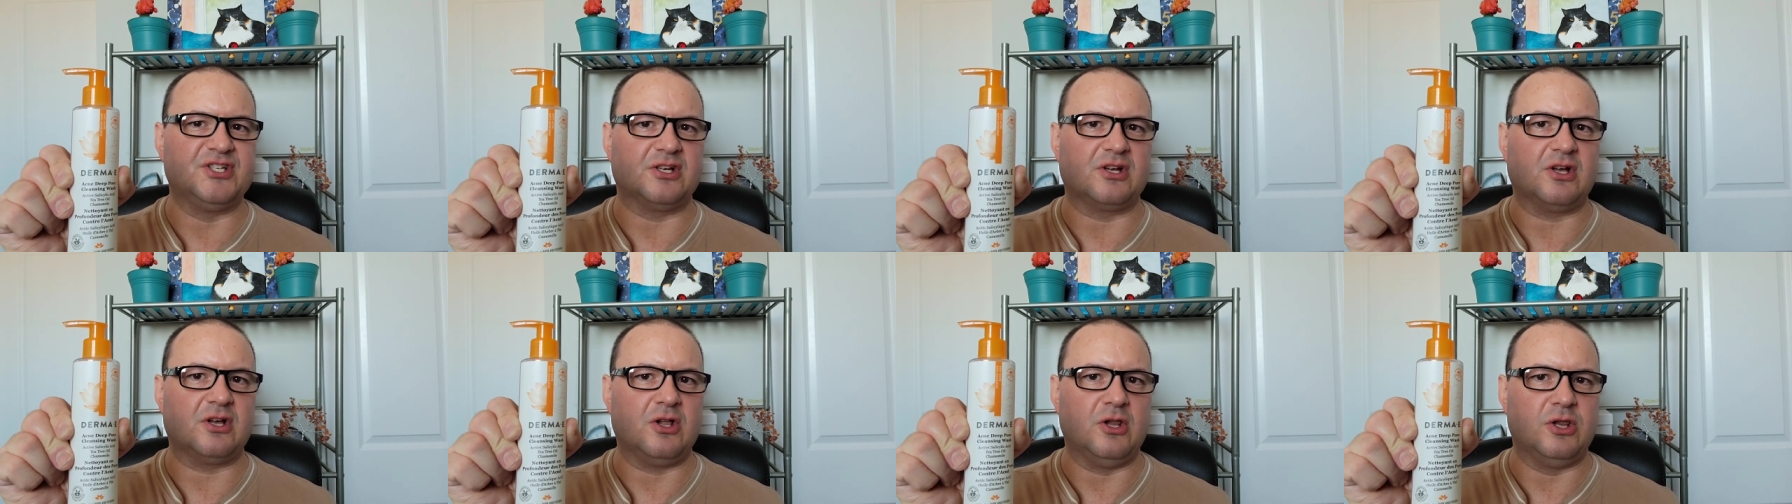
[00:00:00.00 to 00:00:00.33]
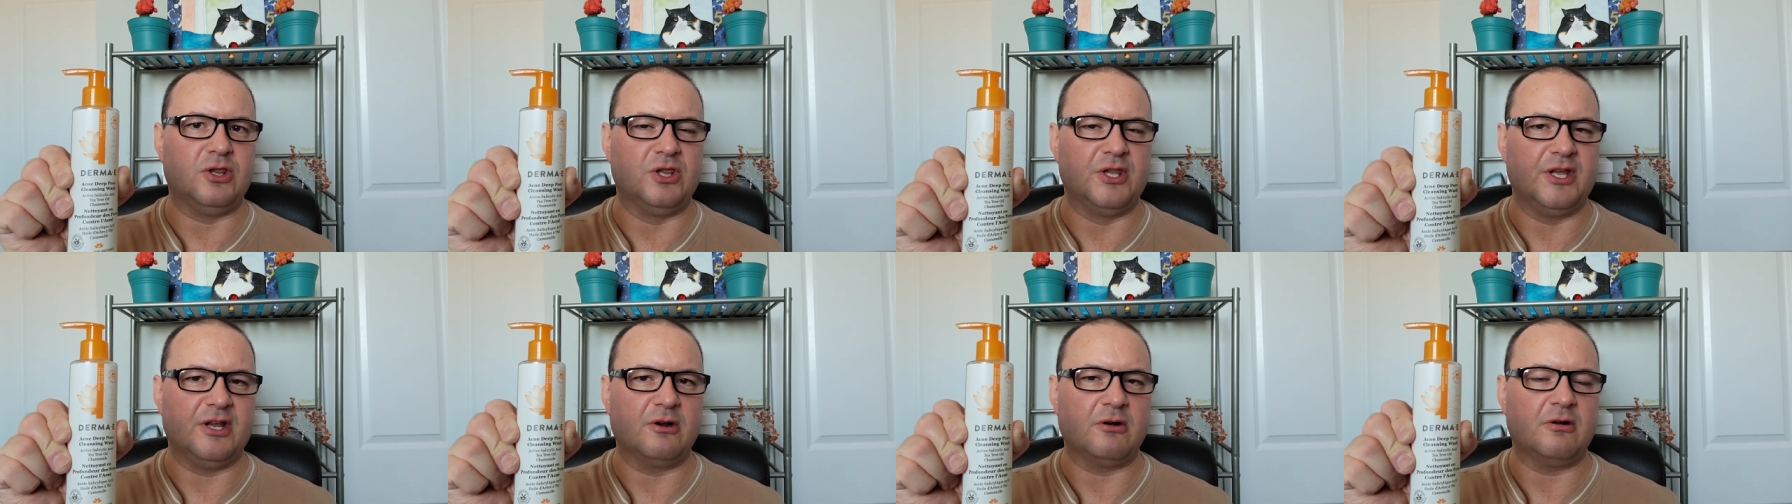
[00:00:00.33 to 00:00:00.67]
to
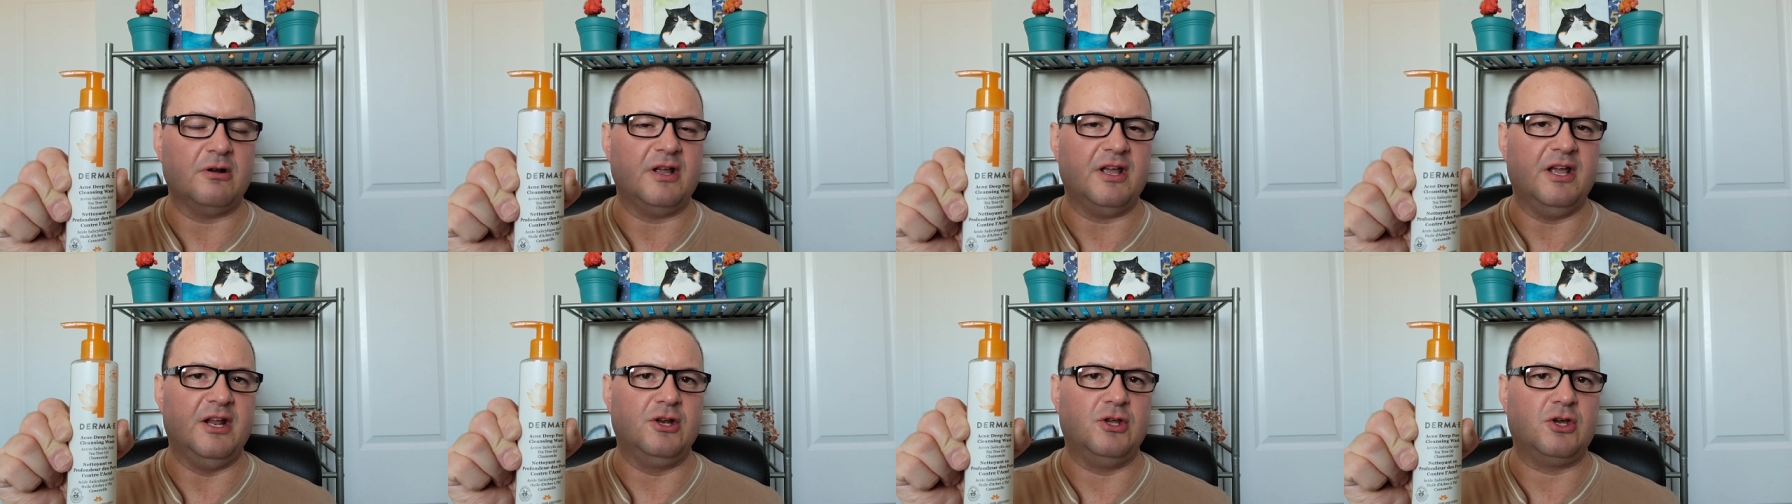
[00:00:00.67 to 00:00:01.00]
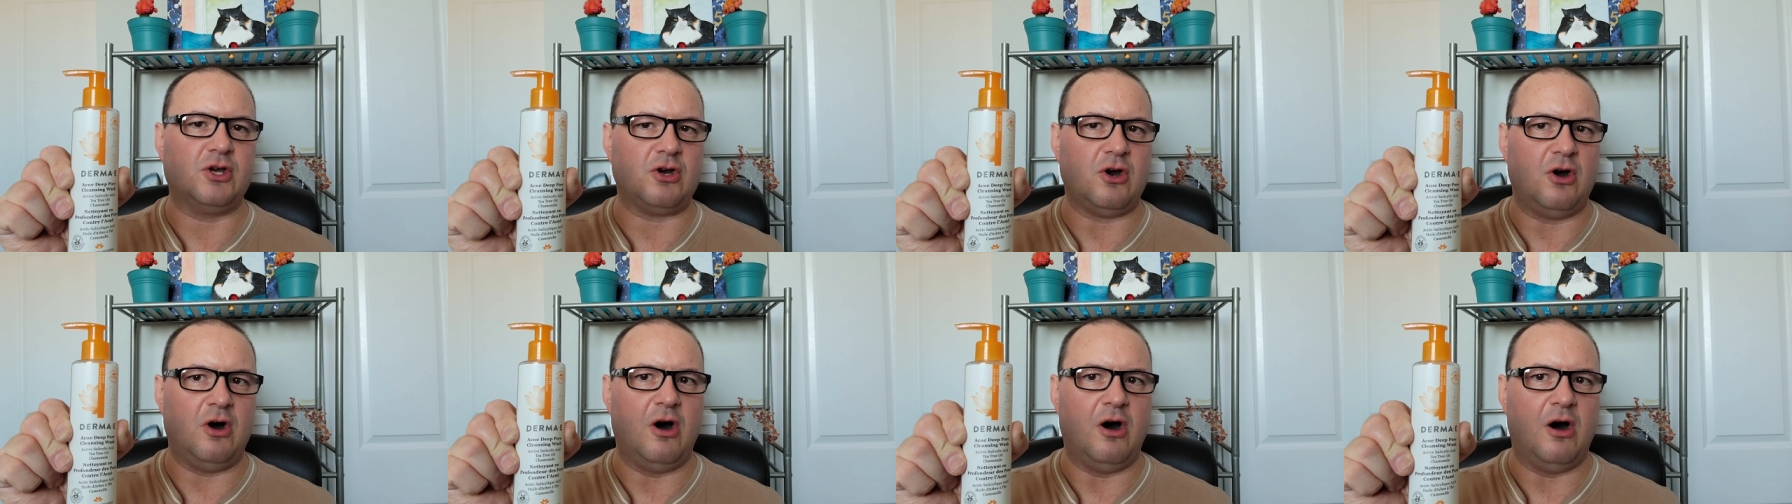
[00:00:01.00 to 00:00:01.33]
clear
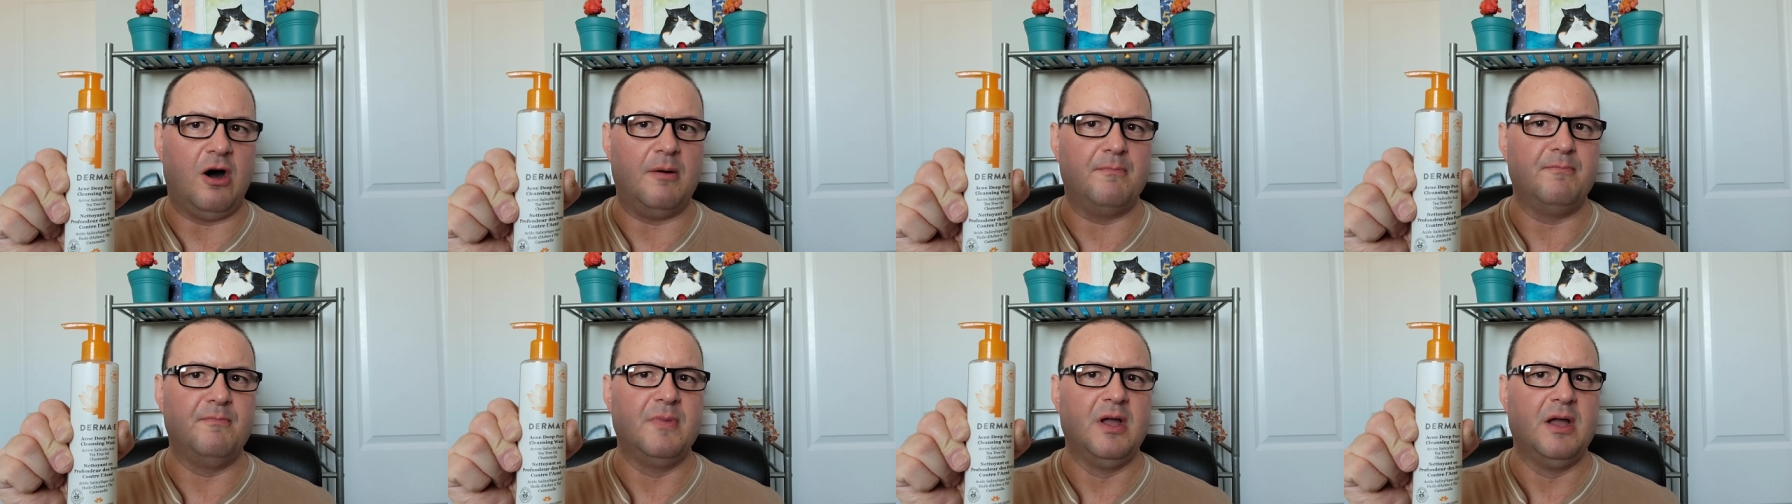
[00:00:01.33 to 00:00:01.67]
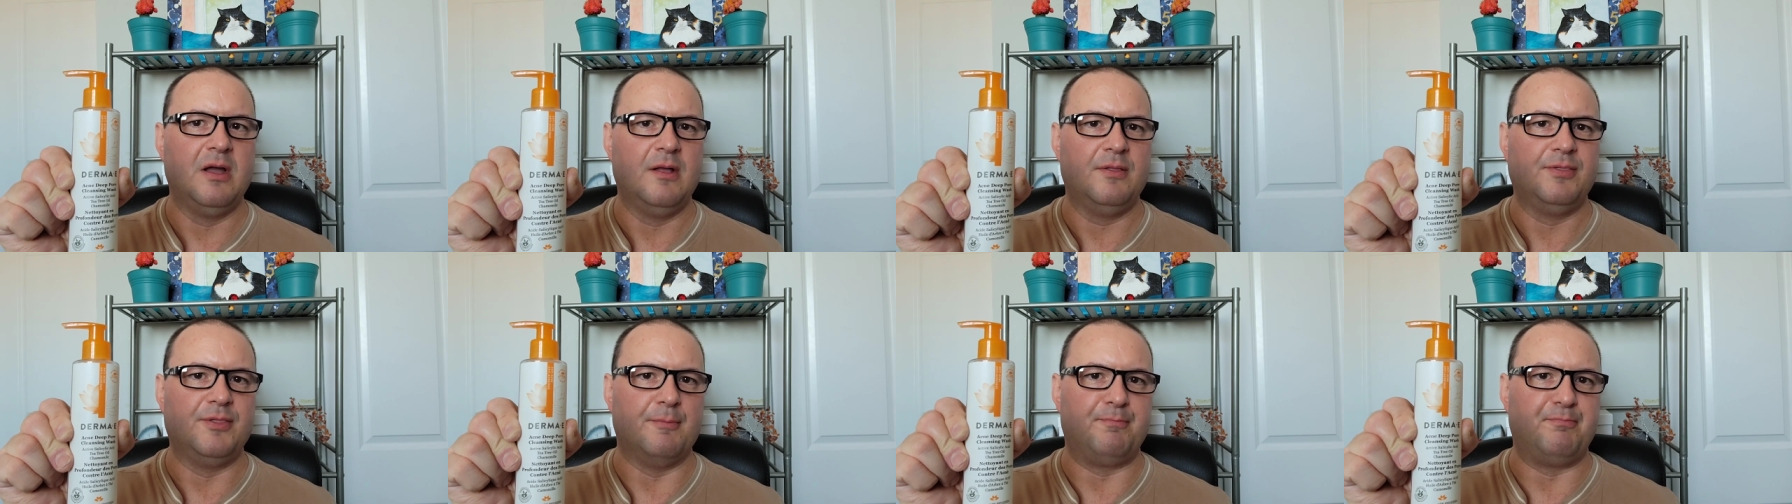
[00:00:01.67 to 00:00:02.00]
and
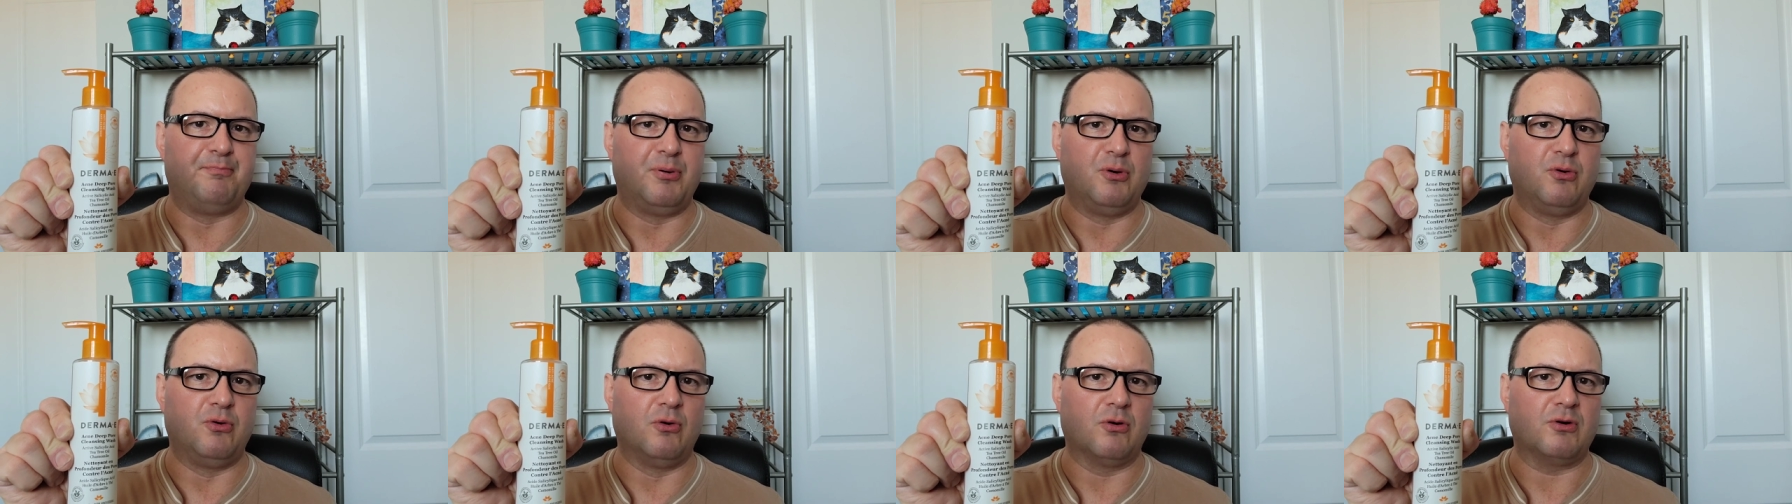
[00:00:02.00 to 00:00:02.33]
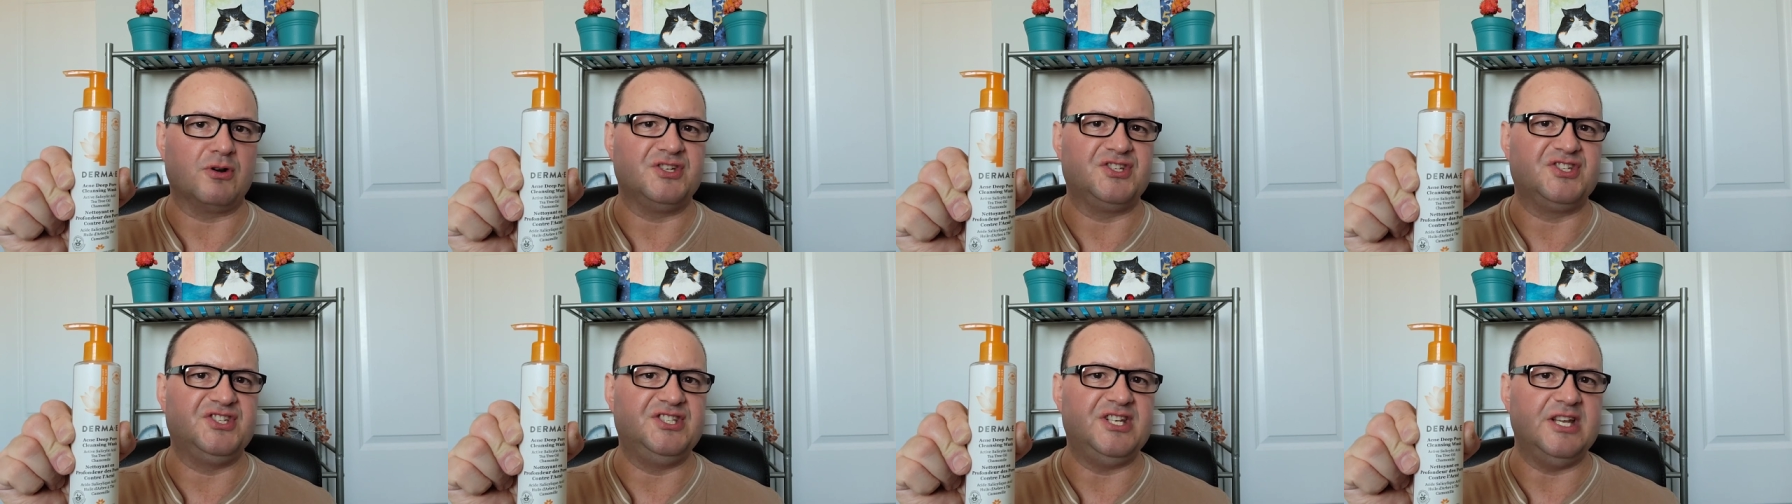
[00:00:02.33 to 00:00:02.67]
calm the
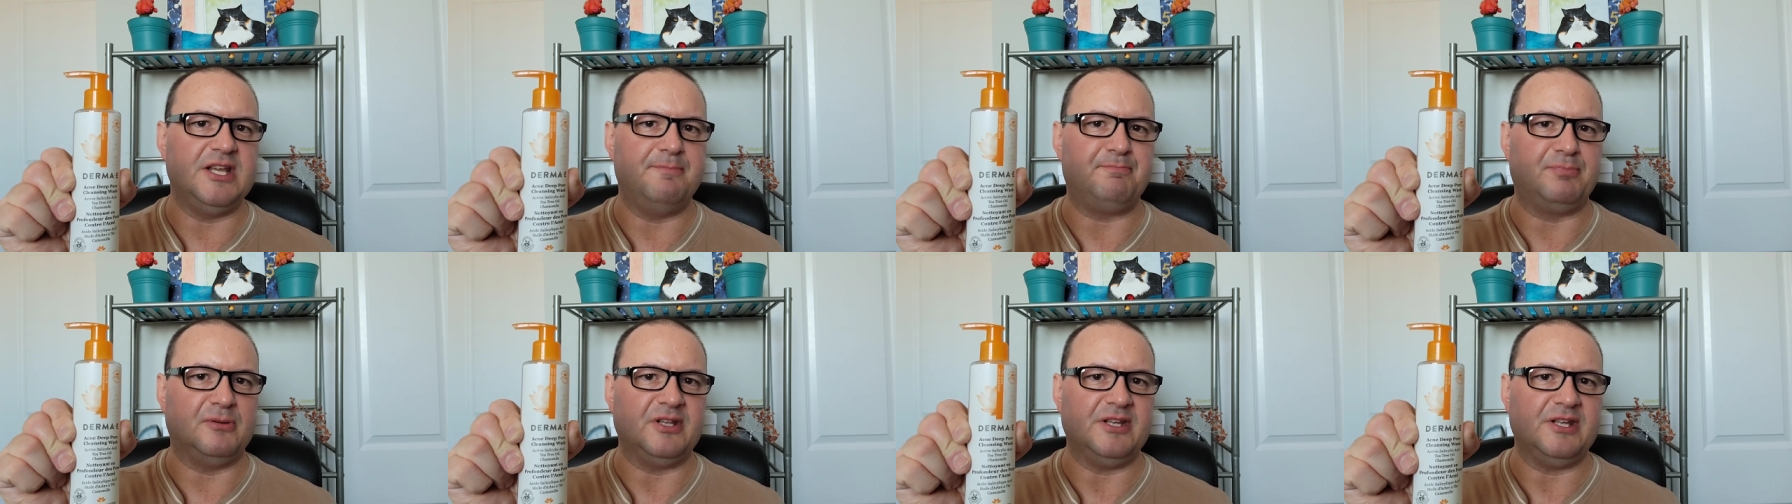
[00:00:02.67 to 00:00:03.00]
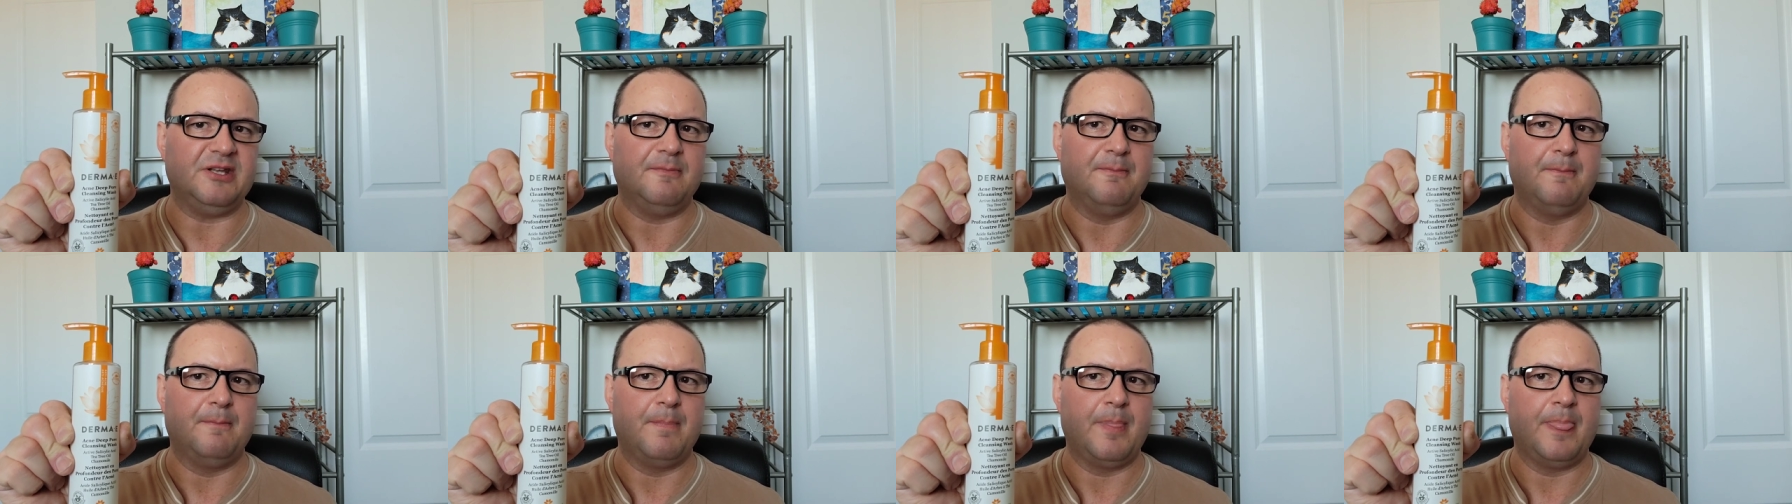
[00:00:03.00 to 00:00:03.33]
pores
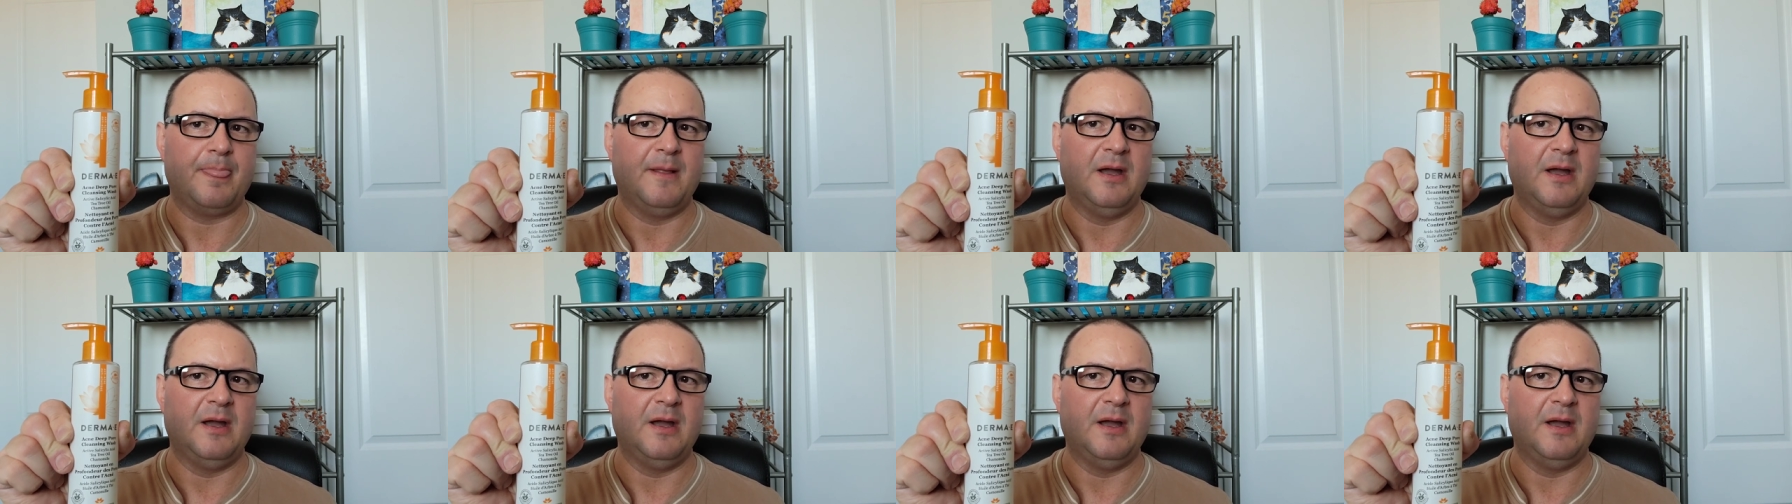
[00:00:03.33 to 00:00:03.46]
deeply.